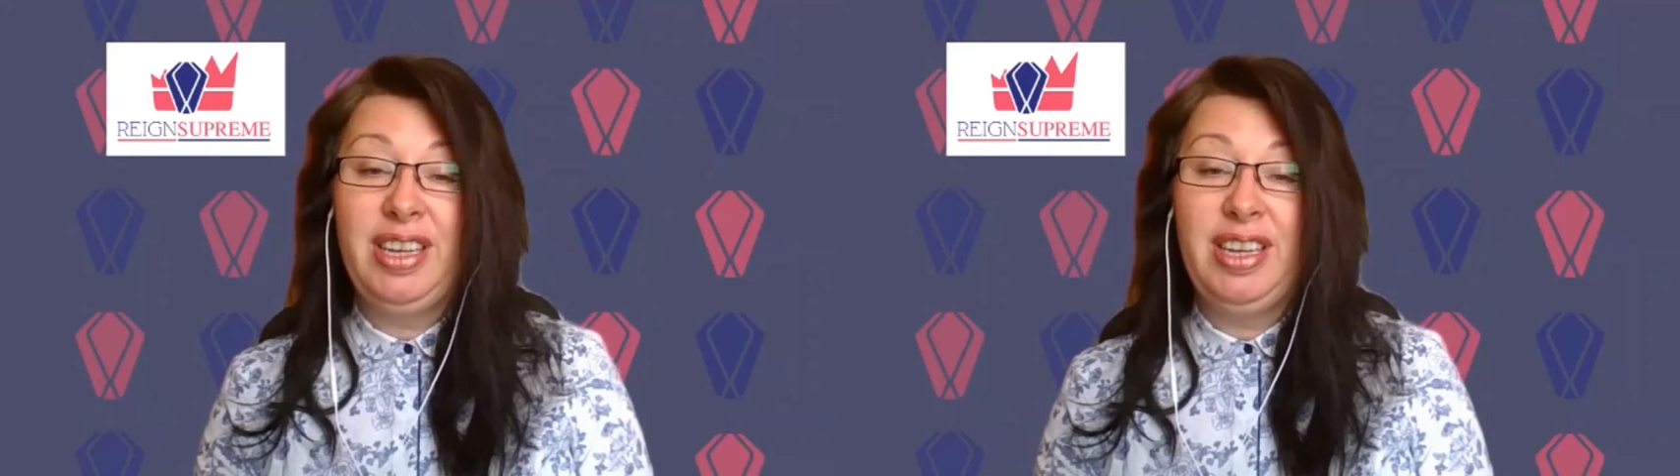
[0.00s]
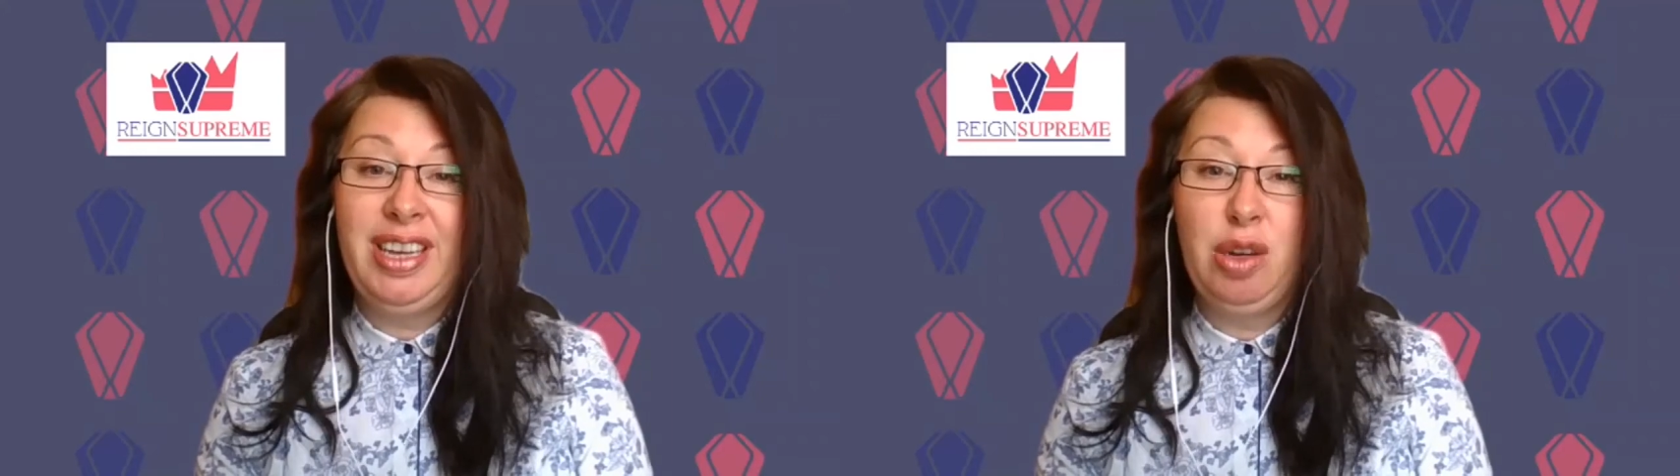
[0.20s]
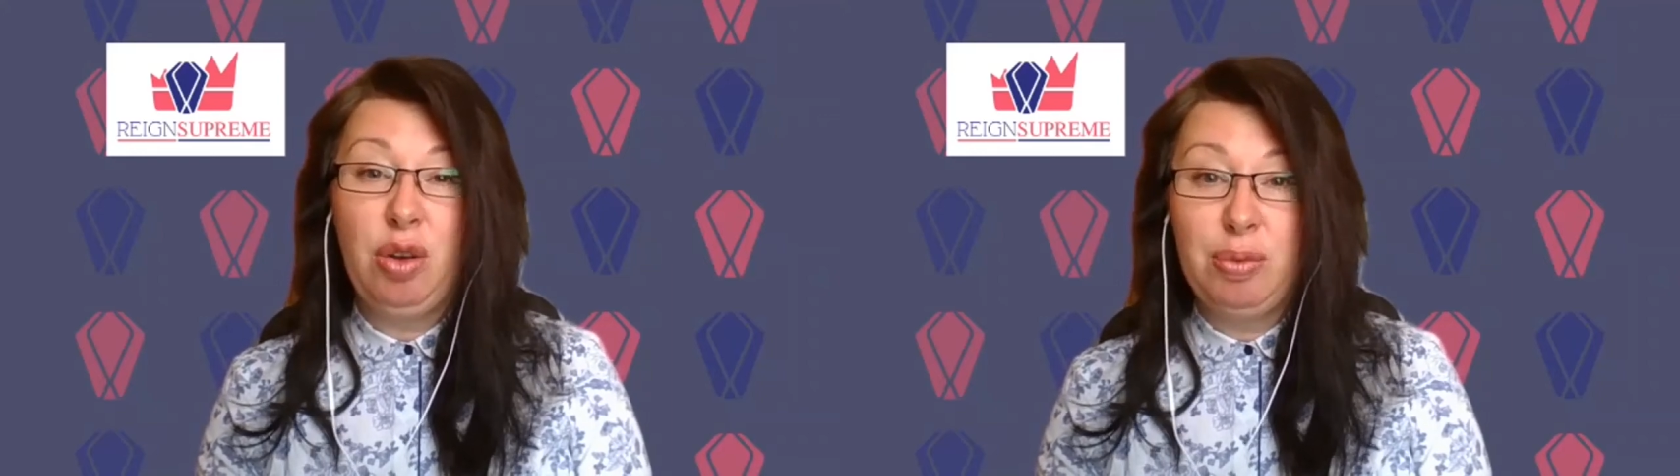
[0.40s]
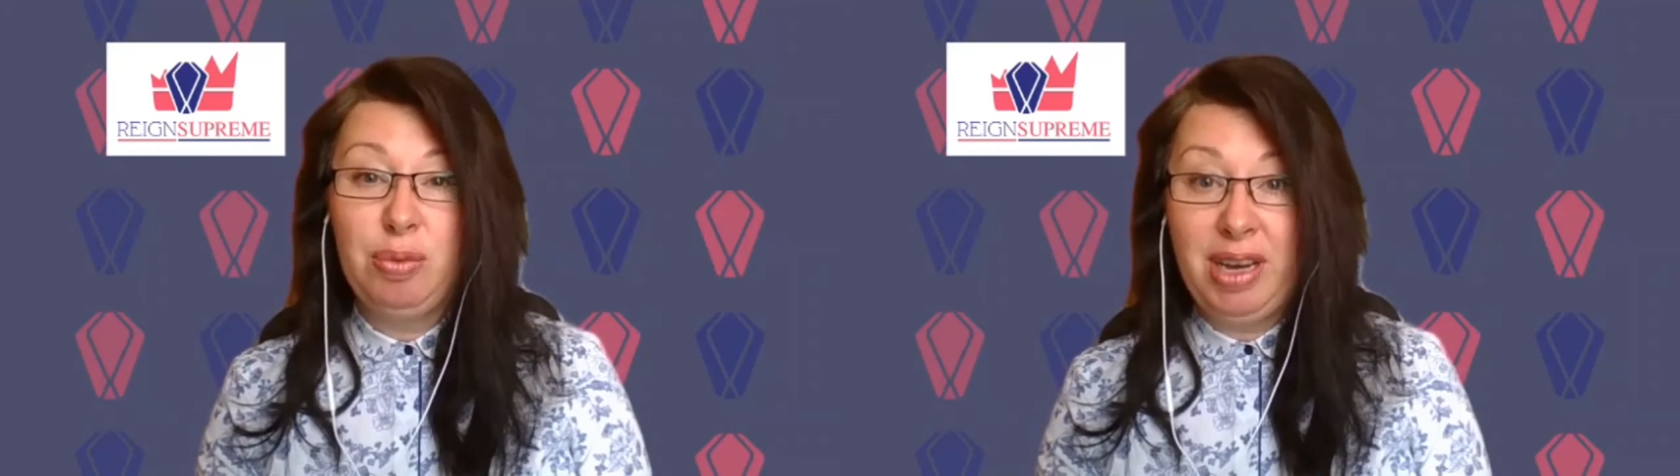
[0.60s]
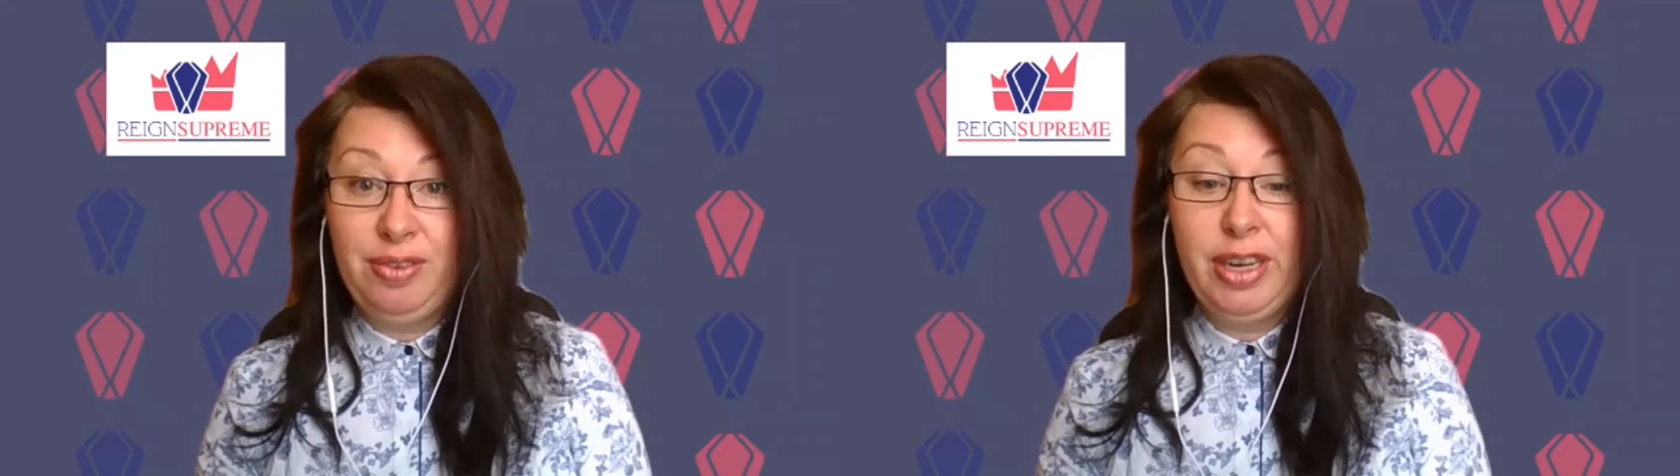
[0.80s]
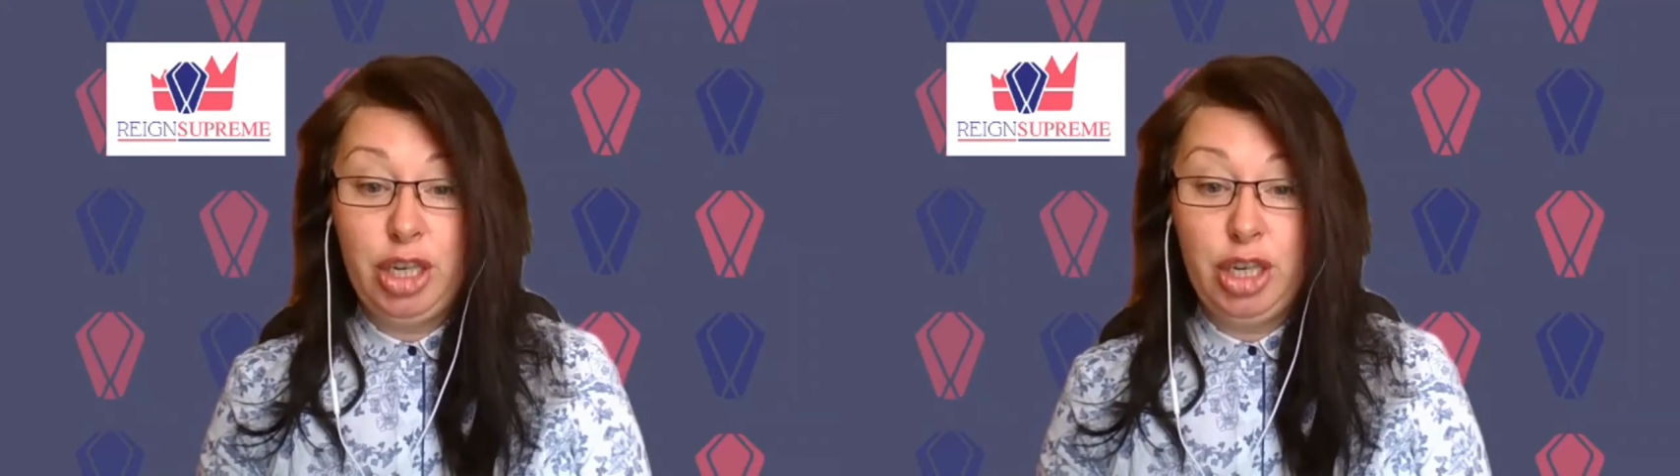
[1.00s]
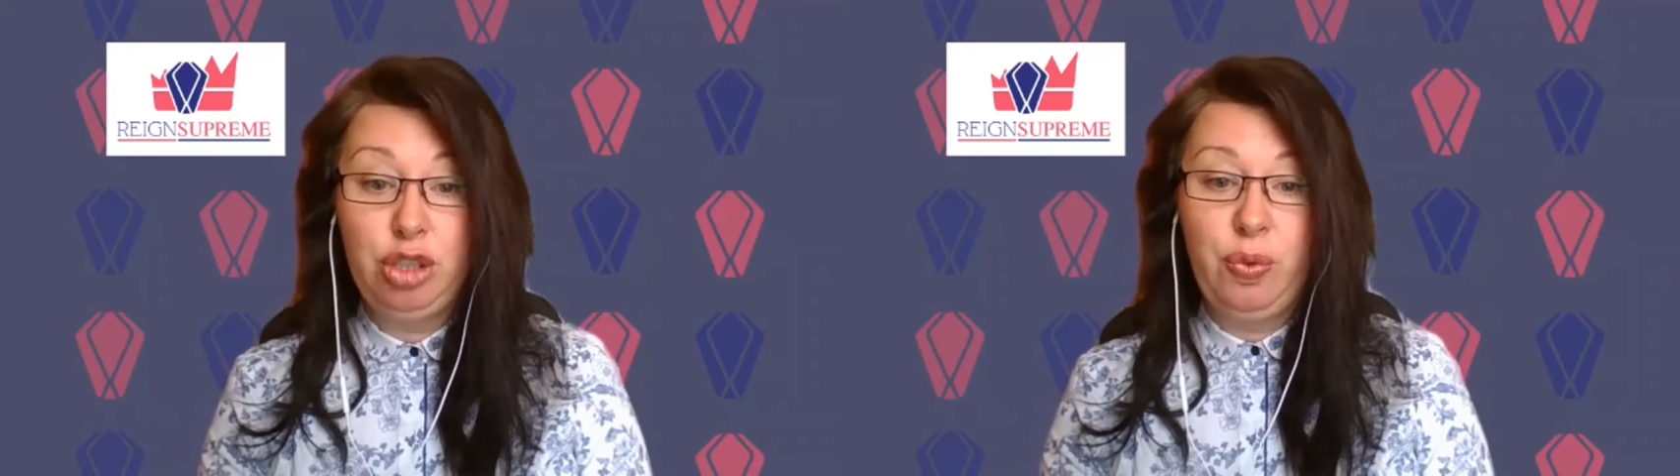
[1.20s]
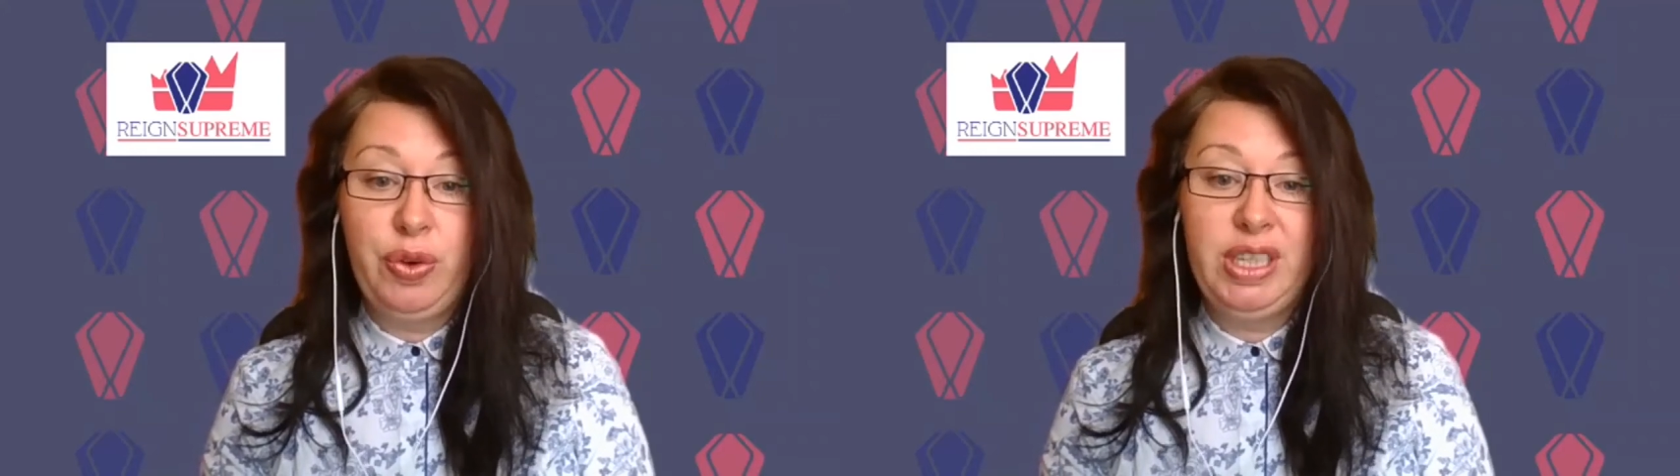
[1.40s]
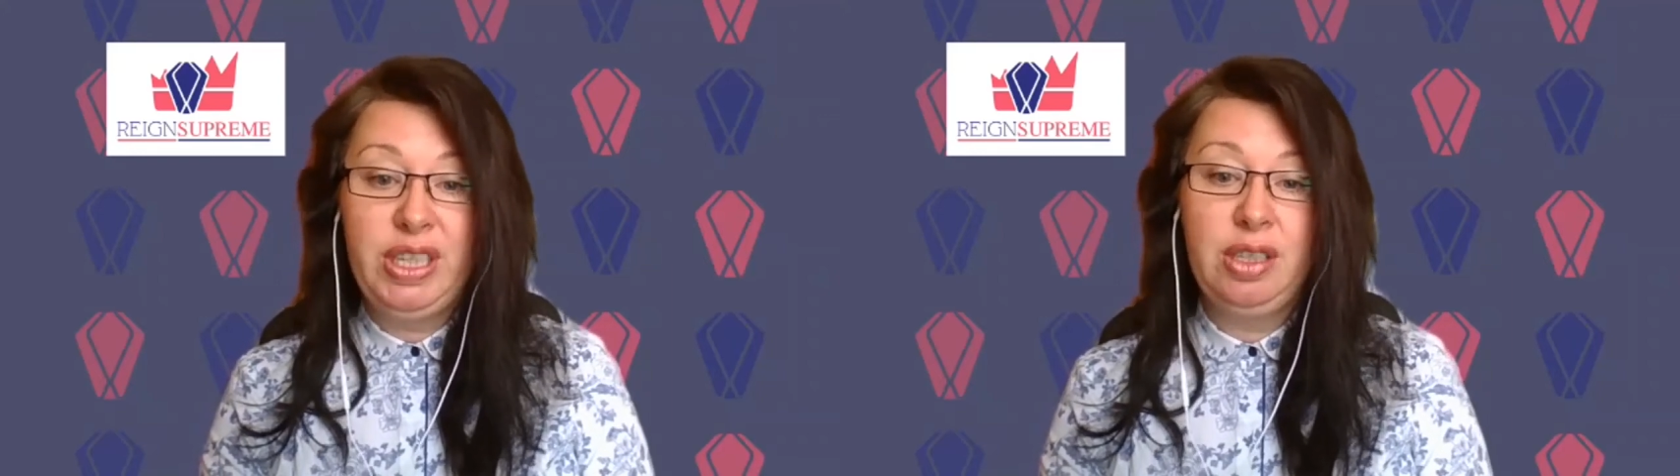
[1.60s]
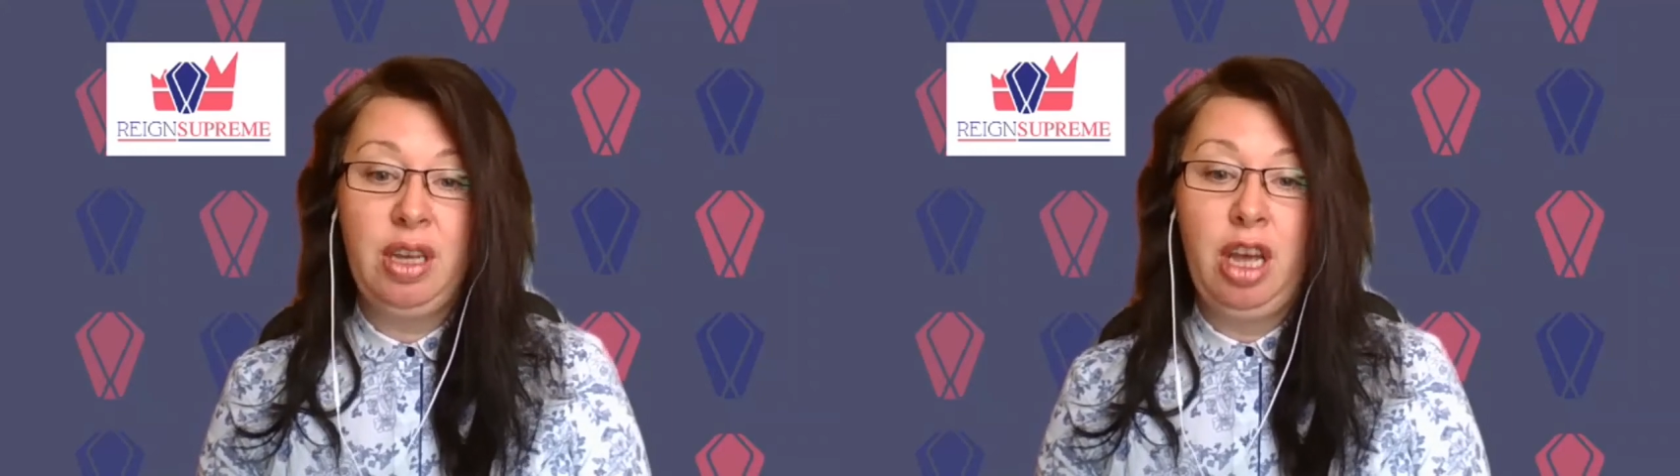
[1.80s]
taken over by financial
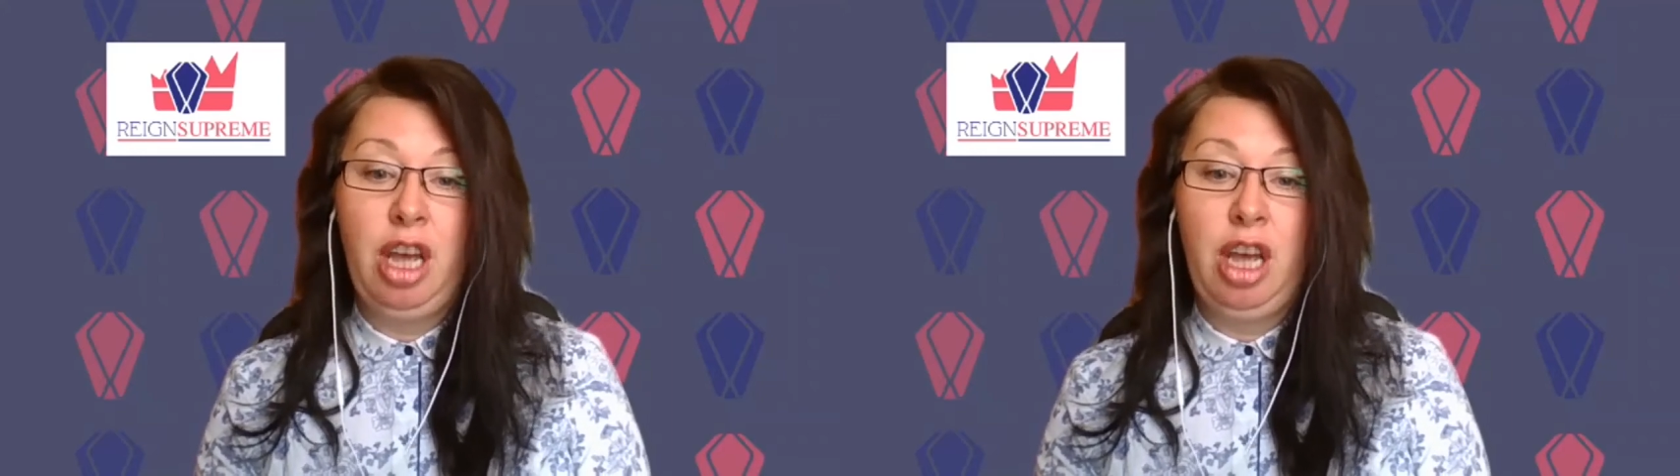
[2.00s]
worries.